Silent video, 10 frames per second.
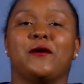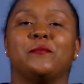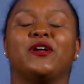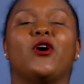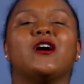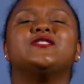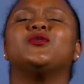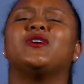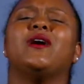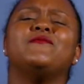but also
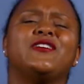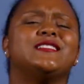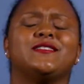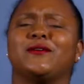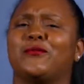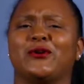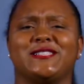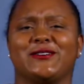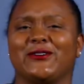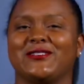come visit the Boys
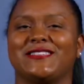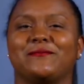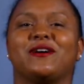and Girls Club.